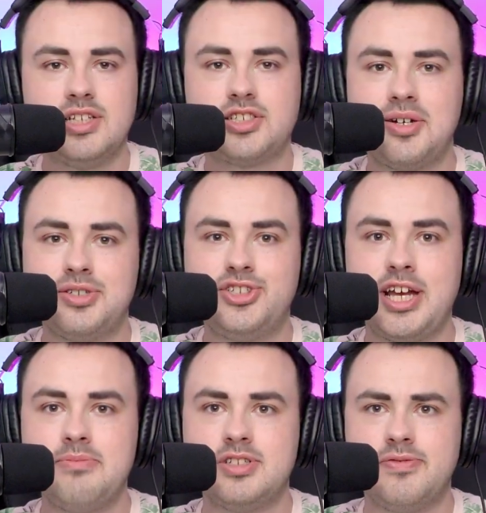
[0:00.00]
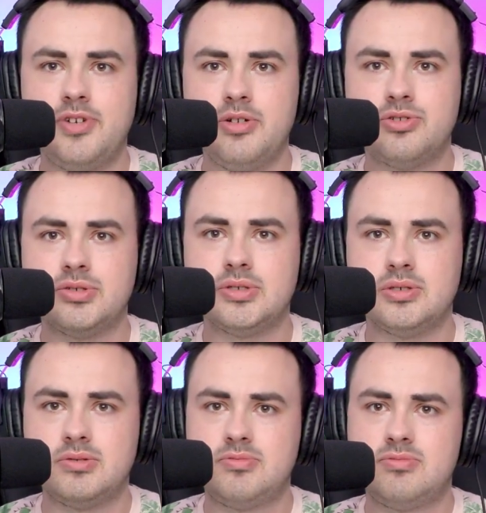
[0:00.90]
let's go to James in the future,
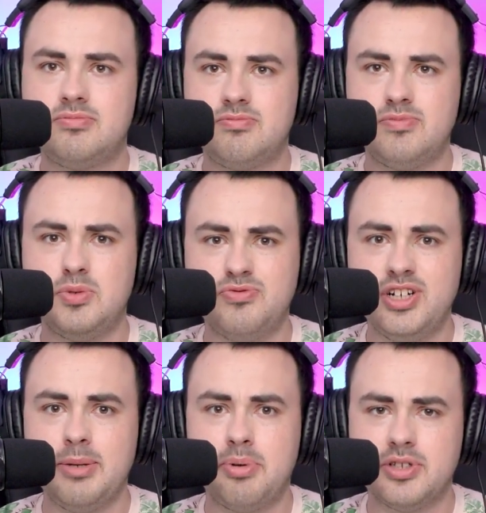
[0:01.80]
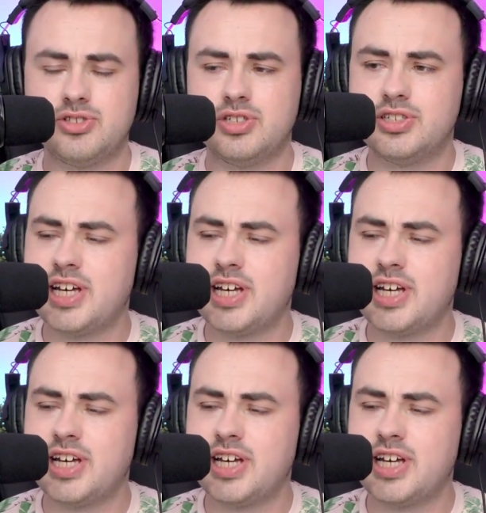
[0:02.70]
and we'll really put this to the